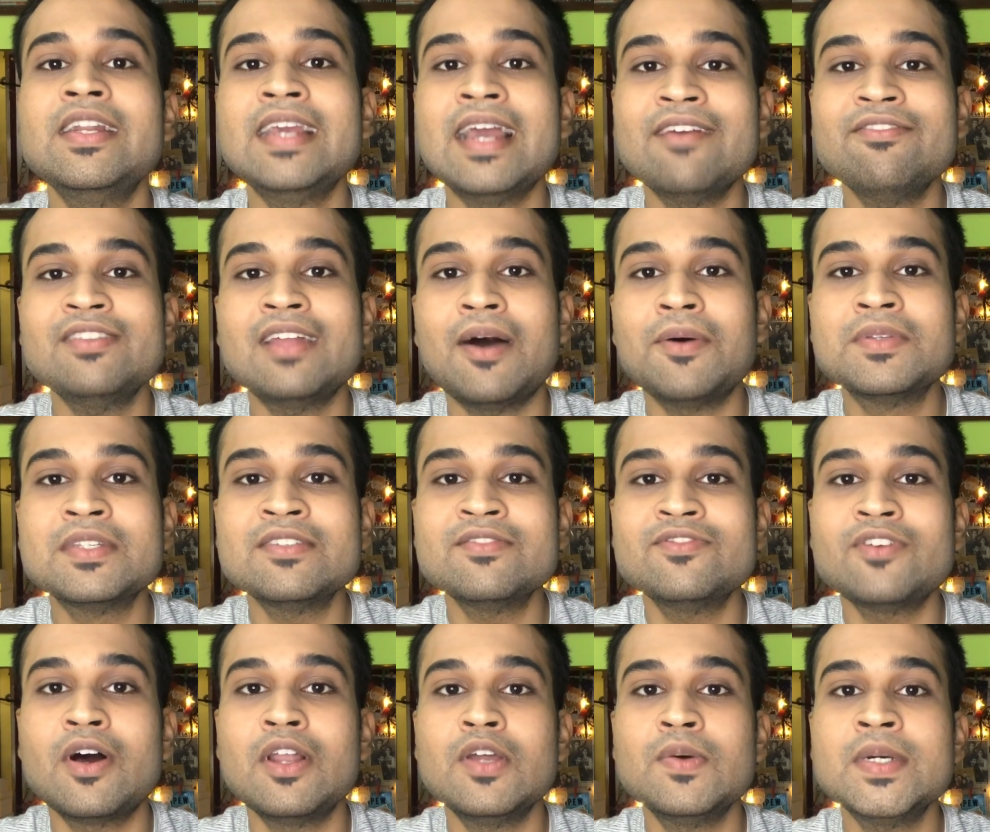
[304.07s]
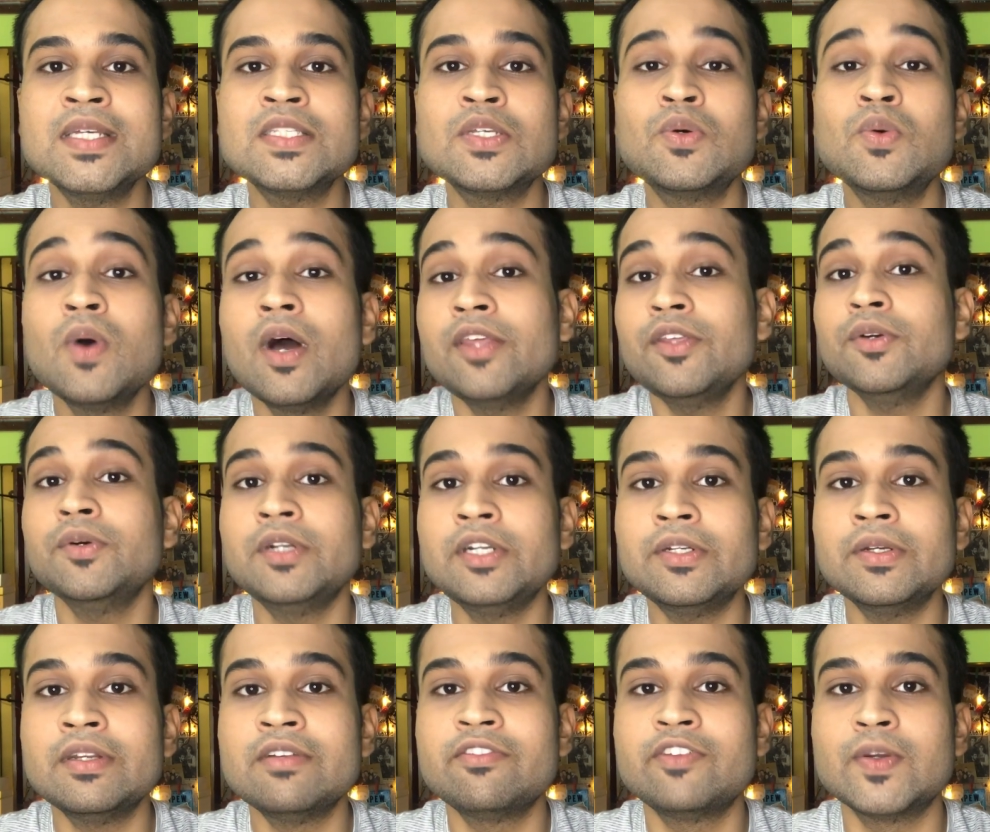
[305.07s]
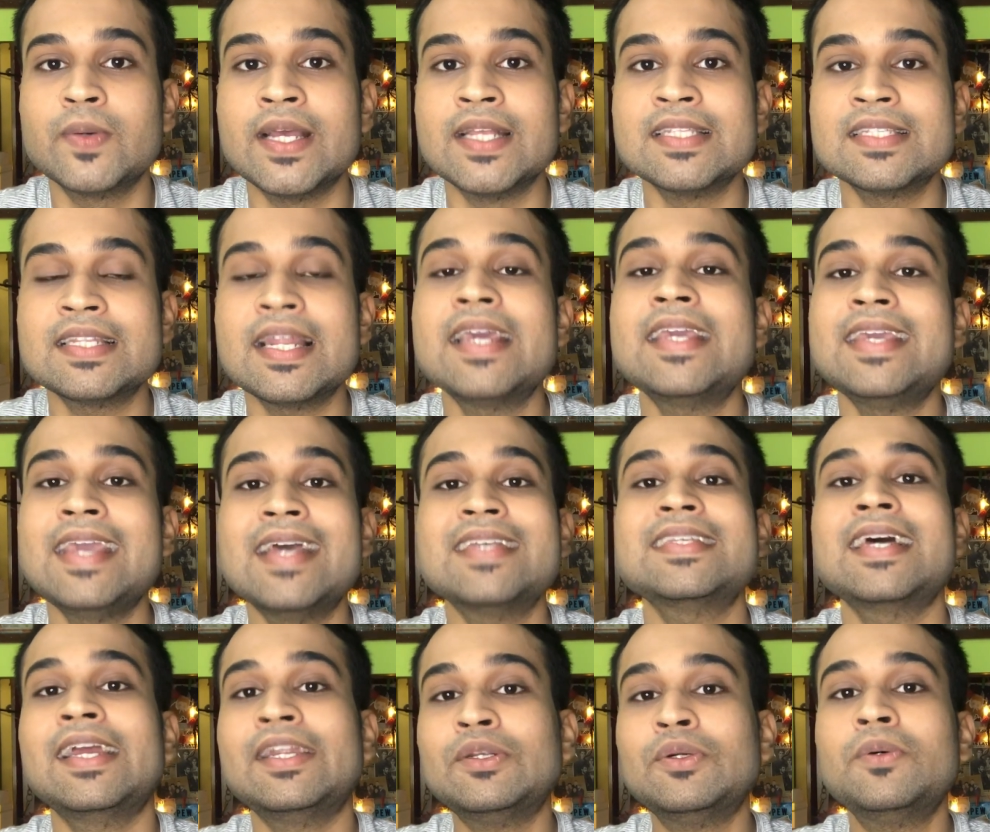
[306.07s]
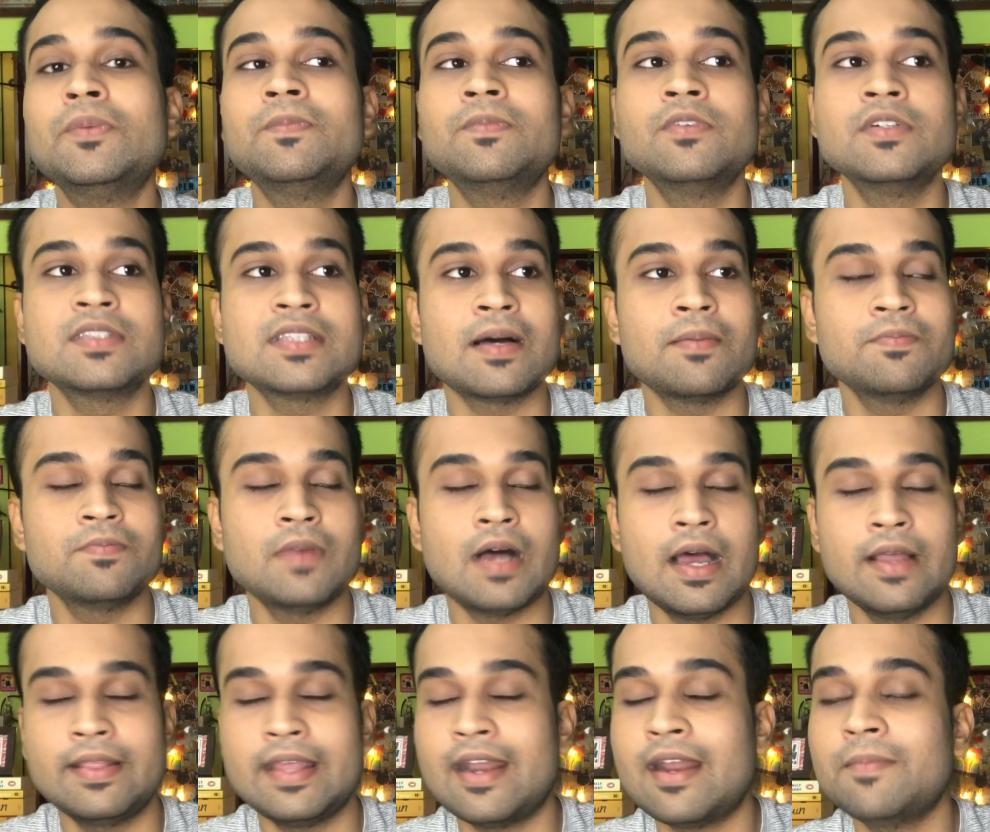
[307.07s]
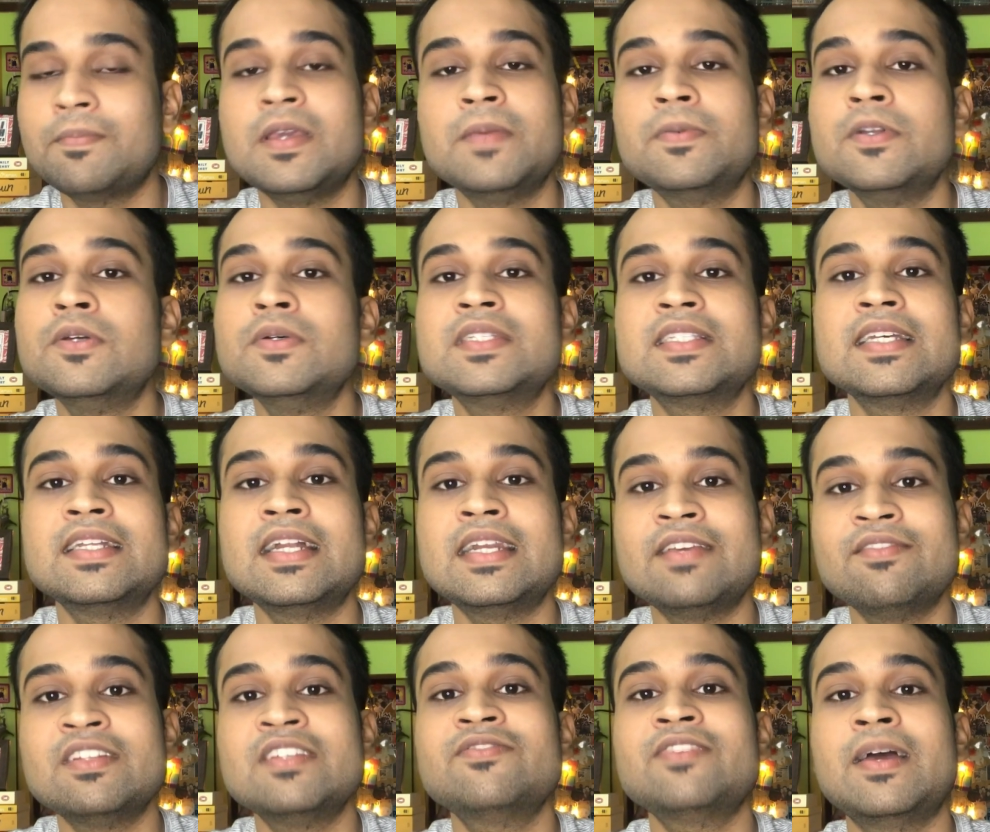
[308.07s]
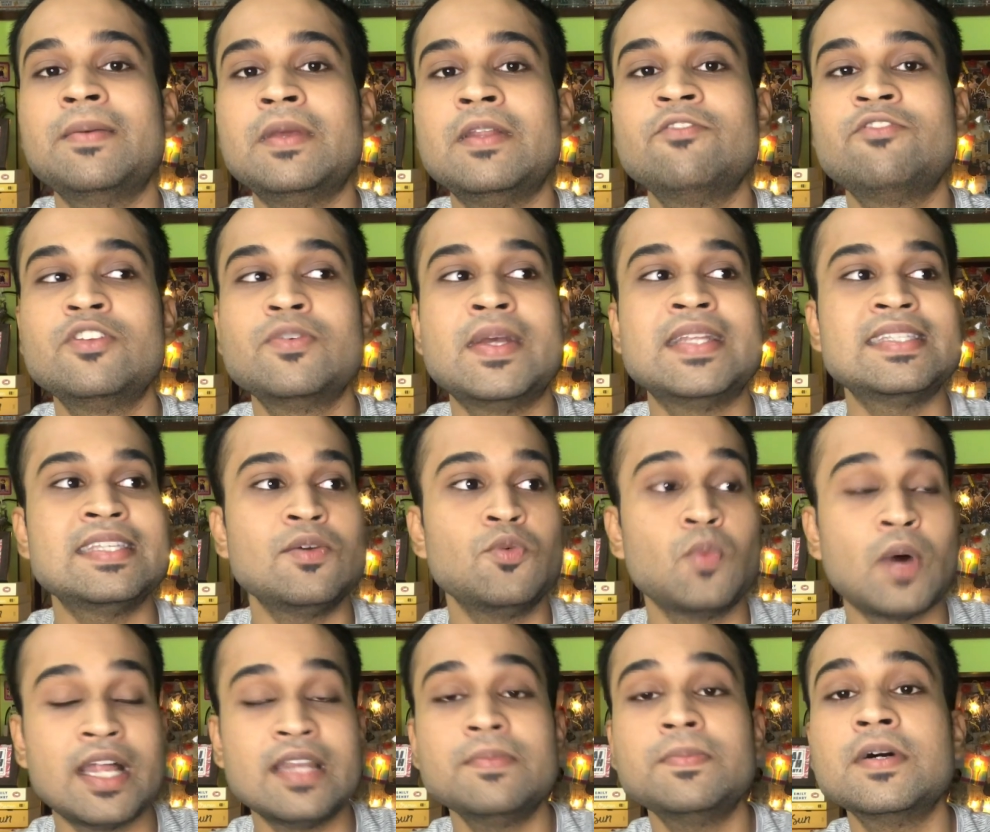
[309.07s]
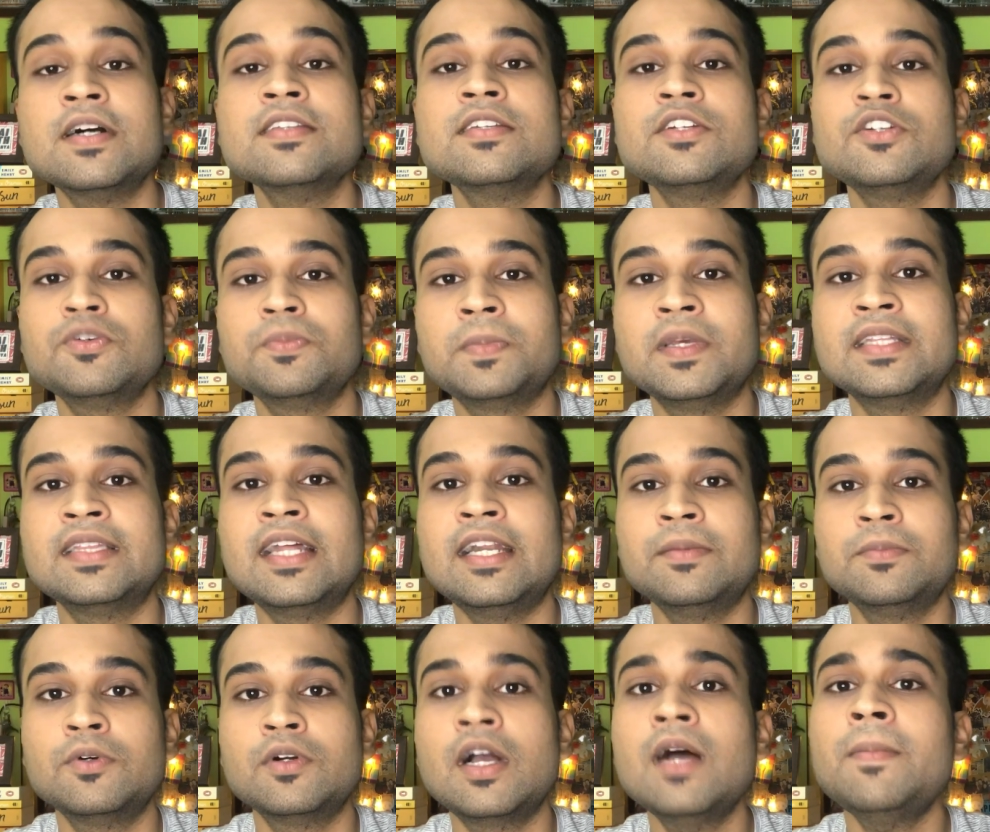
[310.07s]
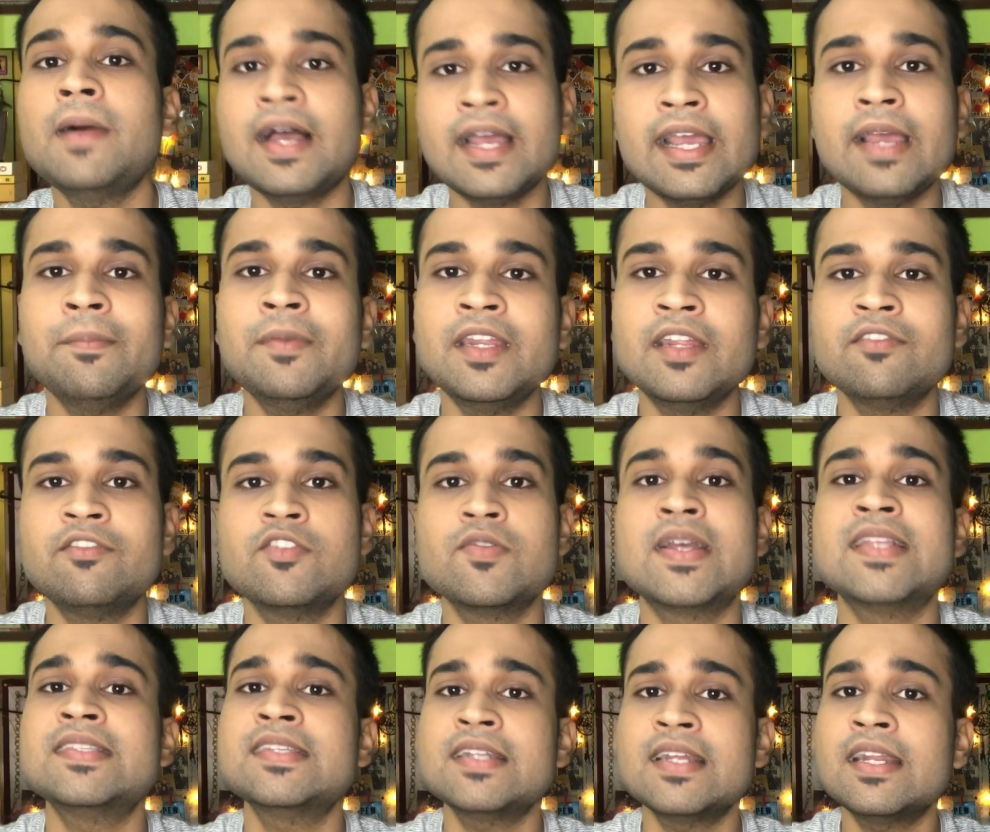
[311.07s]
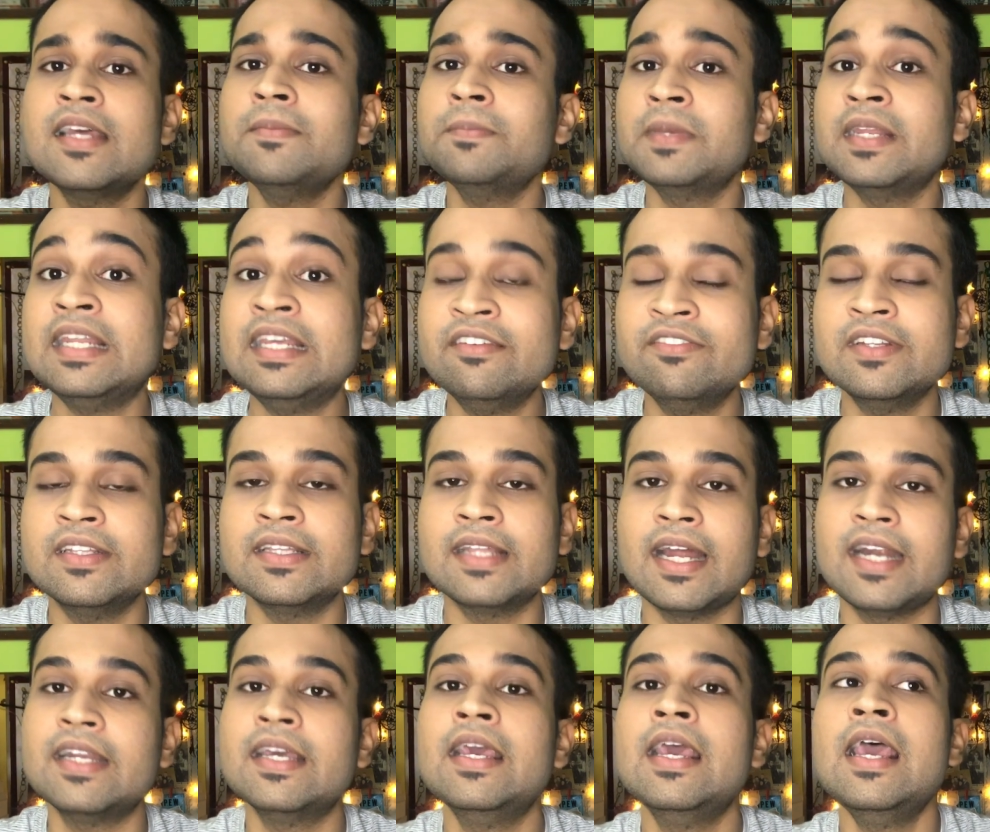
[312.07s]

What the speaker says: have 1,000 followers, who are you going to influence? Like, yes, I know there are people who say that even if I'm influencing one person to pick that book up, I am an influencer, and I believe in that.